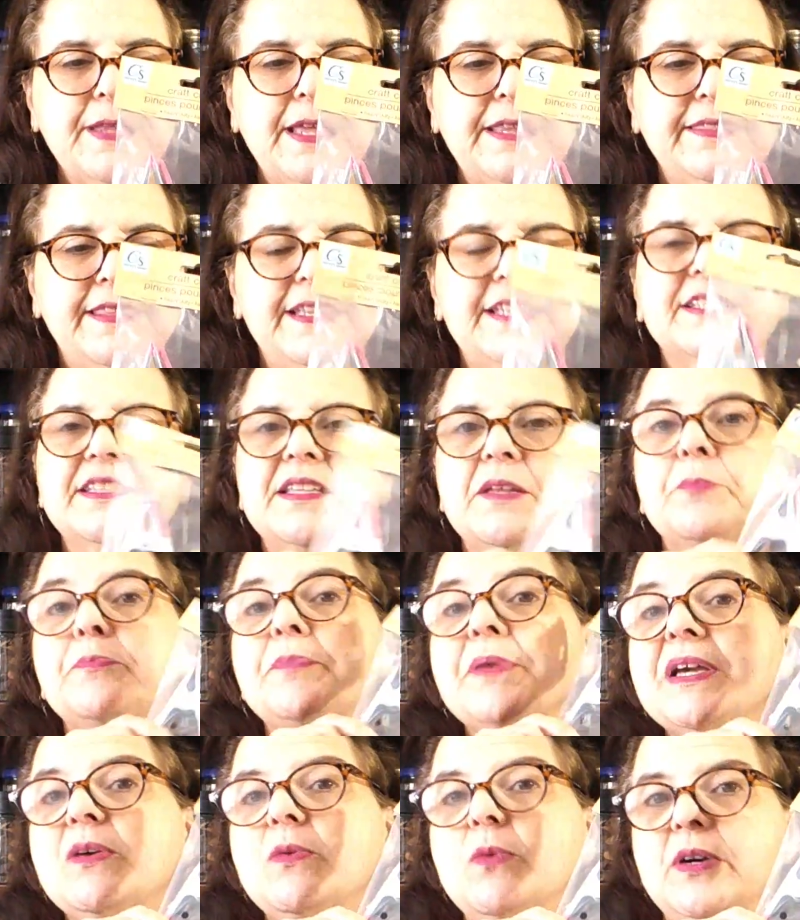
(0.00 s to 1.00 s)
These are the
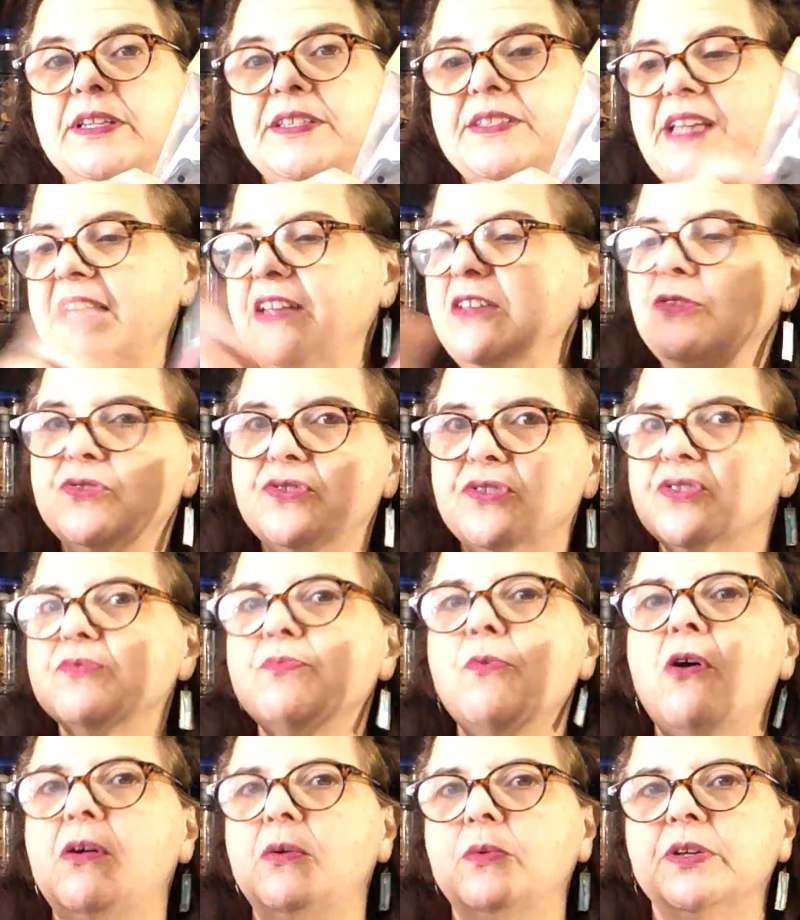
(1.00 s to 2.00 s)
big ones. I use the
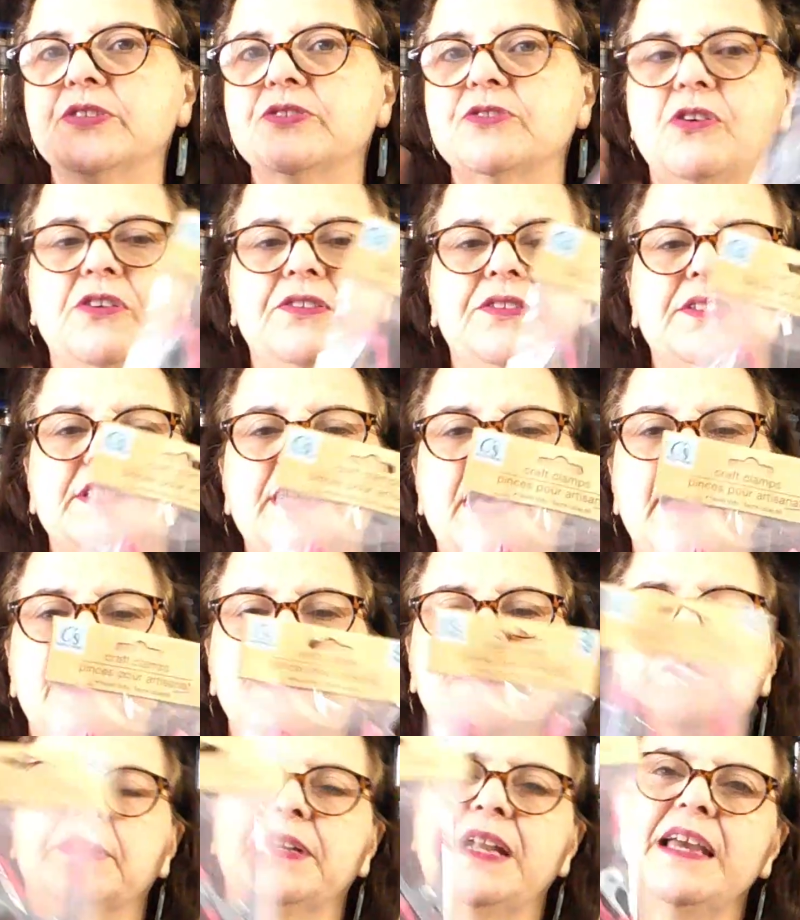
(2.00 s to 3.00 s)
small ones all the
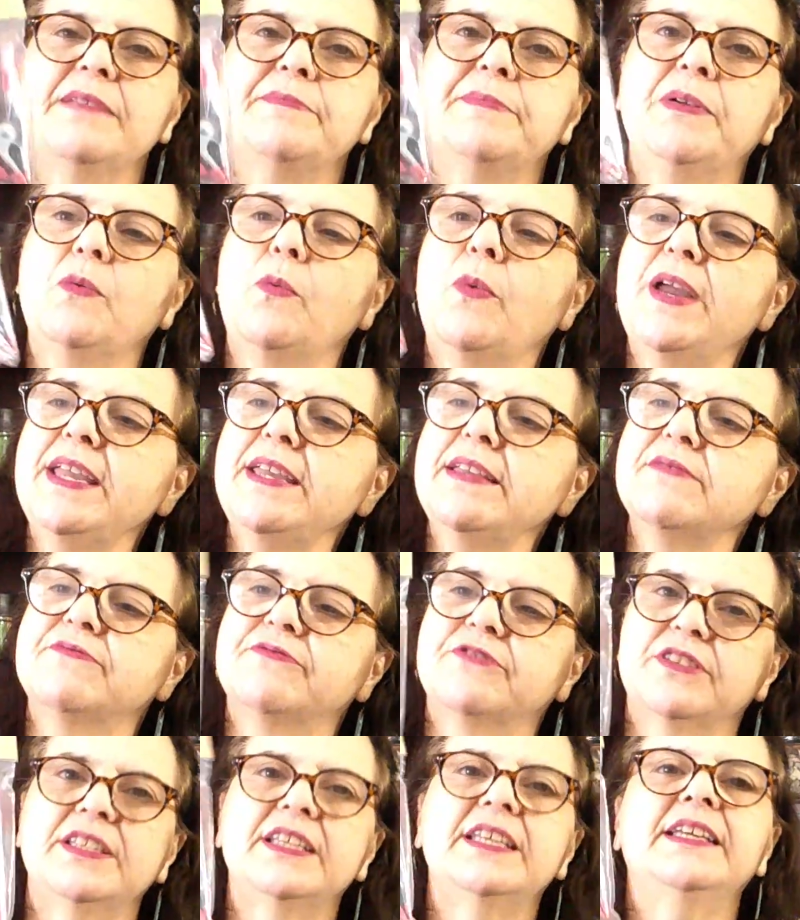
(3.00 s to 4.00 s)
time, but I had been waiting
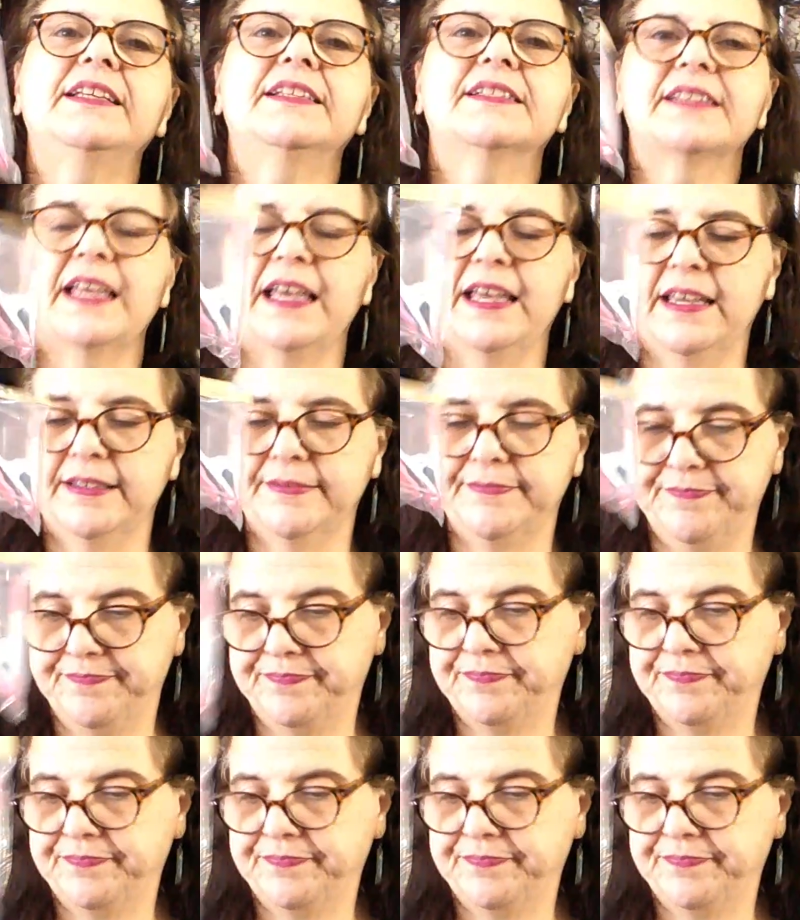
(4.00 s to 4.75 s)
for these, and